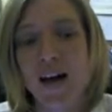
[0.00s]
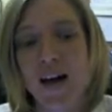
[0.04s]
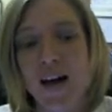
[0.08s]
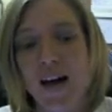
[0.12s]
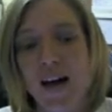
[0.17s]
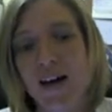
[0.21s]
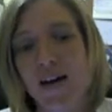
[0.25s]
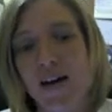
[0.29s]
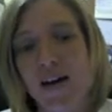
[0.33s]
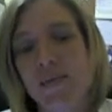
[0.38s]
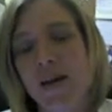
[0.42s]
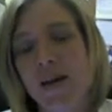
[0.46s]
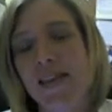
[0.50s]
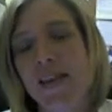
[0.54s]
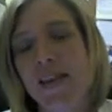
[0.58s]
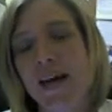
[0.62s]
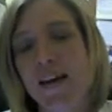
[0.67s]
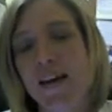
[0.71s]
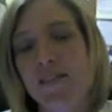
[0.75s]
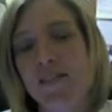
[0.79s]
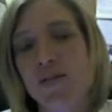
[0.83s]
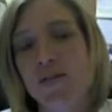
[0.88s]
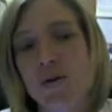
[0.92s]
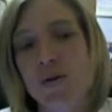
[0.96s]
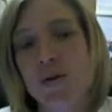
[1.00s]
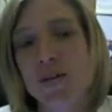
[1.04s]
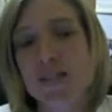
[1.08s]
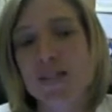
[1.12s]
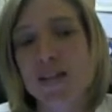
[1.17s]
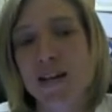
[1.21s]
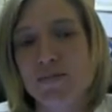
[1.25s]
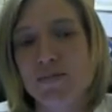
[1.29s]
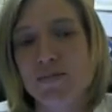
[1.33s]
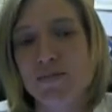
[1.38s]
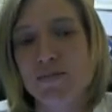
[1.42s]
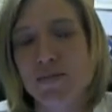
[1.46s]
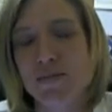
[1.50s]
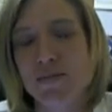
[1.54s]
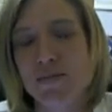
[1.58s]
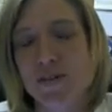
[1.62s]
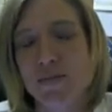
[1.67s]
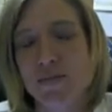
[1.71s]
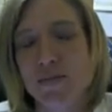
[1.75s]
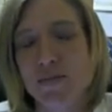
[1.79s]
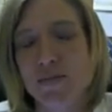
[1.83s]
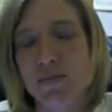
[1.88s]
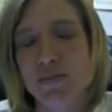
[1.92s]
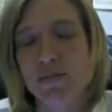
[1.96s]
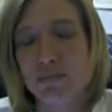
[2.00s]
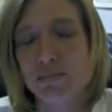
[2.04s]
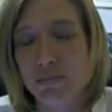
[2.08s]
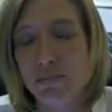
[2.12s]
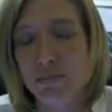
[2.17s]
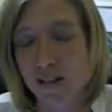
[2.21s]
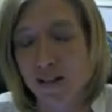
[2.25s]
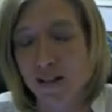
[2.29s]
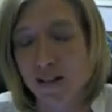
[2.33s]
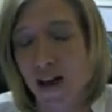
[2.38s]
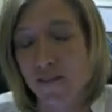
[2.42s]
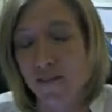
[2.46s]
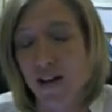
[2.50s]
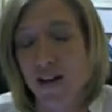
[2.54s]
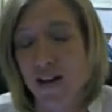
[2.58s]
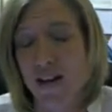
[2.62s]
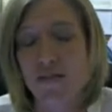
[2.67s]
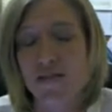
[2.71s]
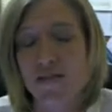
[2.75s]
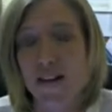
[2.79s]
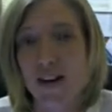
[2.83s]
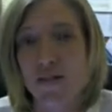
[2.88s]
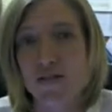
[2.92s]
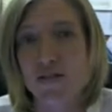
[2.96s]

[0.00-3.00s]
And that, of course, comes from having a